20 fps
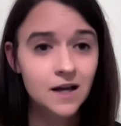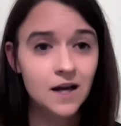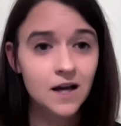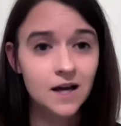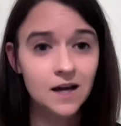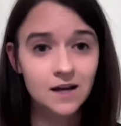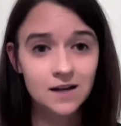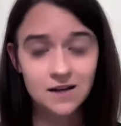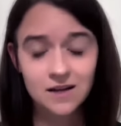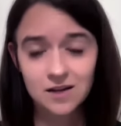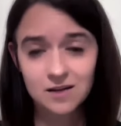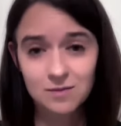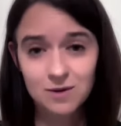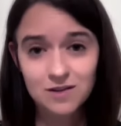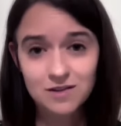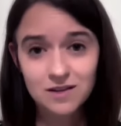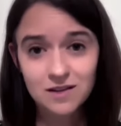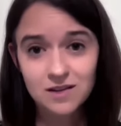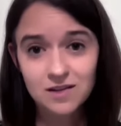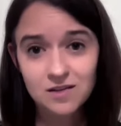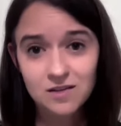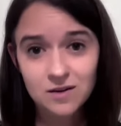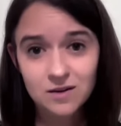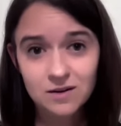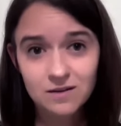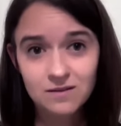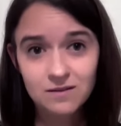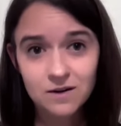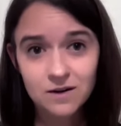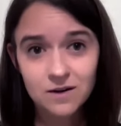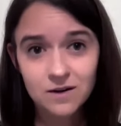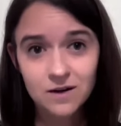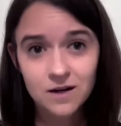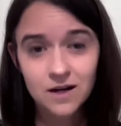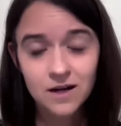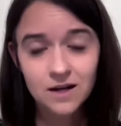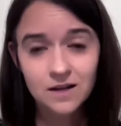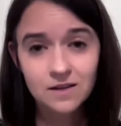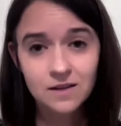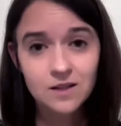uh, expressing concern for
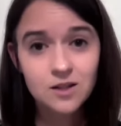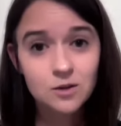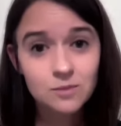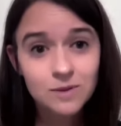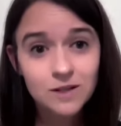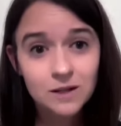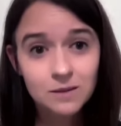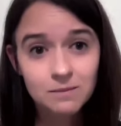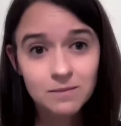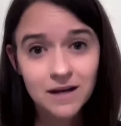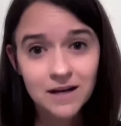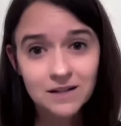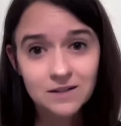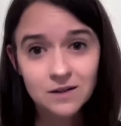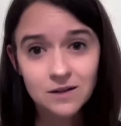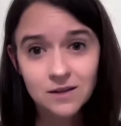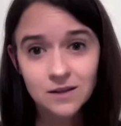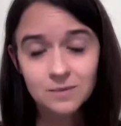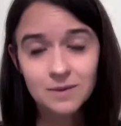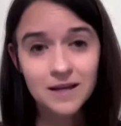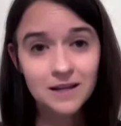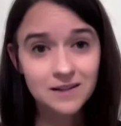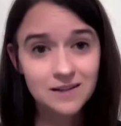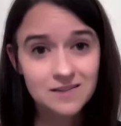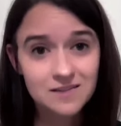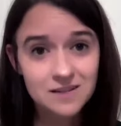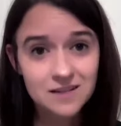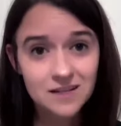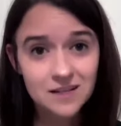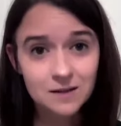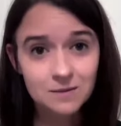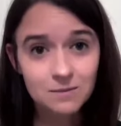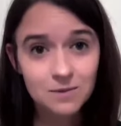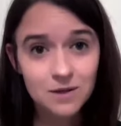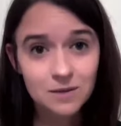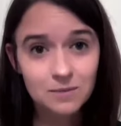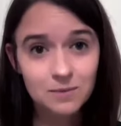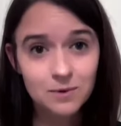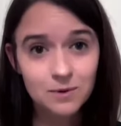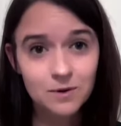uh, the human impact on the Palestinian
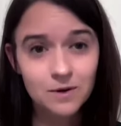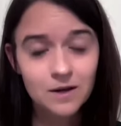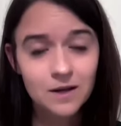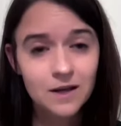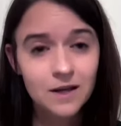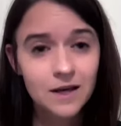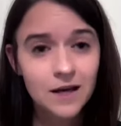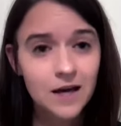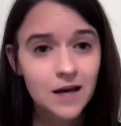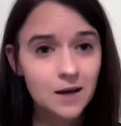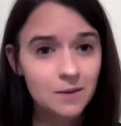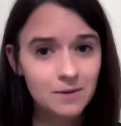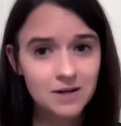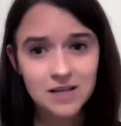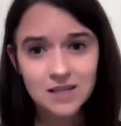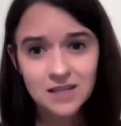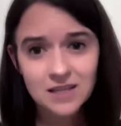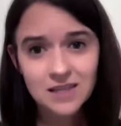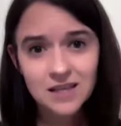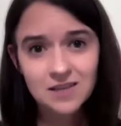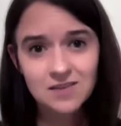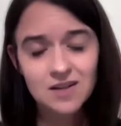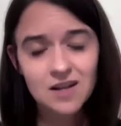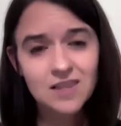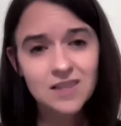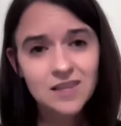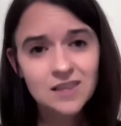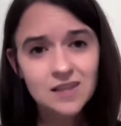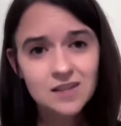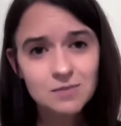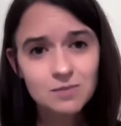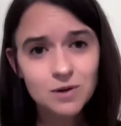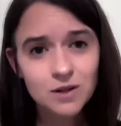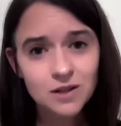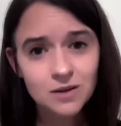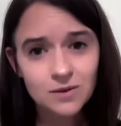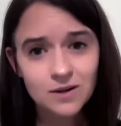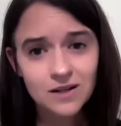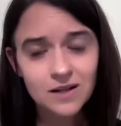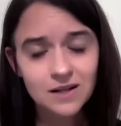people, um, and I think that's I think that's broadly
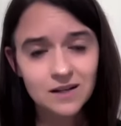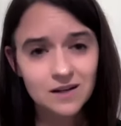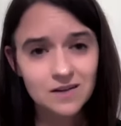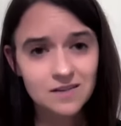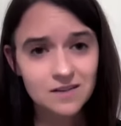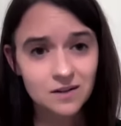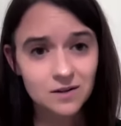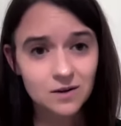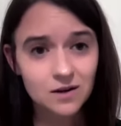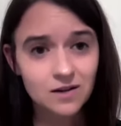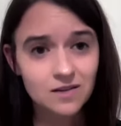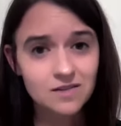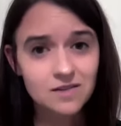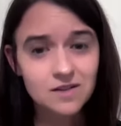recognized across.